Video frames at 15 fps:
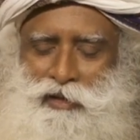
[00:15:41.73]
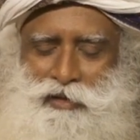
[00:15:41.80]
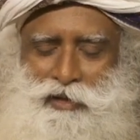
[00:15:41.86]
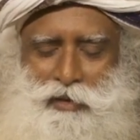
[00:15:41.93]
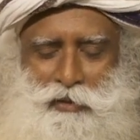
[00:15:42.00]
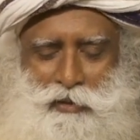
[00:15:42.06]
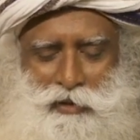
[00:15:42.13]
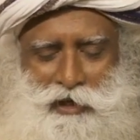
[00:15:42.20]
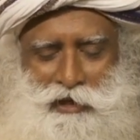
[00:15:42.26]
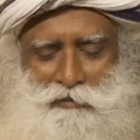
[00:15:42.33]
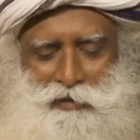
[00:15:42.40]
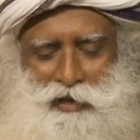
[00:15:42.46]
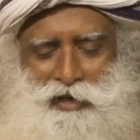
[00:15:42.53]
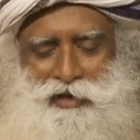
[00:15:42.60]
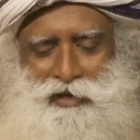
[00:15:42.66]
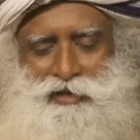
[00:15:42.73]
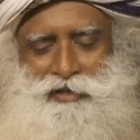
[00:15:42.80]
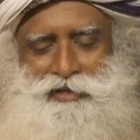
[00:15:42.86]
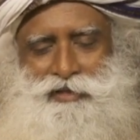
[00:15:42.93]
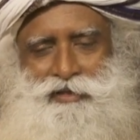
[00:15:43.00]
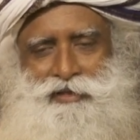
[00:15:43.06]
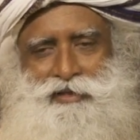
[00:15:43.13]
The only way
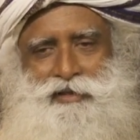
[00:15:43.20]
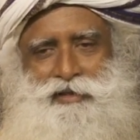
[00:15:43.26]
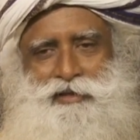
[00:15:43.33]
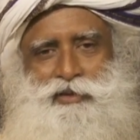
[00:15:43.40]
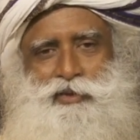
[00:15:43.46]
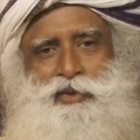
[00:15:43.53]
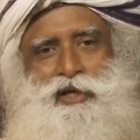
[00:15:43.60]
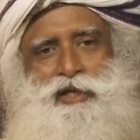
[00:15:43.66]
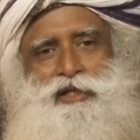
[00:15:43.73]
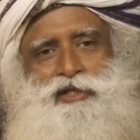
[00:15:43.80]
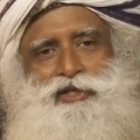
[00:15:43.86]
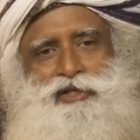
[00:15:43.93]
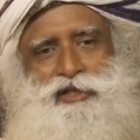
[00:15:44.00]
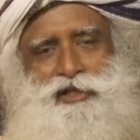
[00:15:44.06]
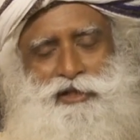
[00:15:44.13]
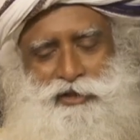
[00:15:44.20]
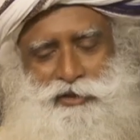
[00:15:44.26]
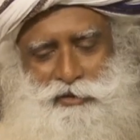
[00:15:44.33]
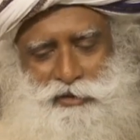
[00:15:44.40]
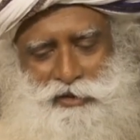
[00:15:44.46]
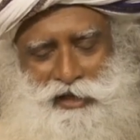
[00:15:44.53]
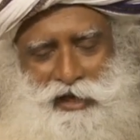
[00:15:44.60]
is you can distance
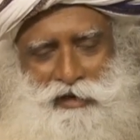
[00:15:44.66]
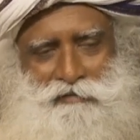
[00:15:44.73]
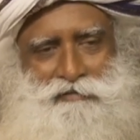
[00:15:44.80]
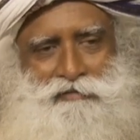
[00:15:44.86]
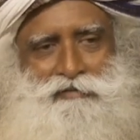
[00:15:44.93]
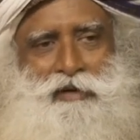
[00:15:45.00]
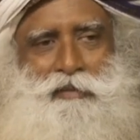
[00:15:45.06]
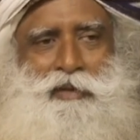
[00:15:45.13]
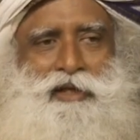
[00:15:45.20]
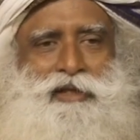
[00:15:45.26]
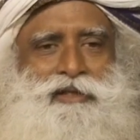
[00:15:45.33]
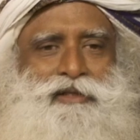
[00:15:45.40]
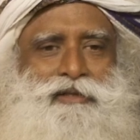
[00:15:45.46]
yourself from it.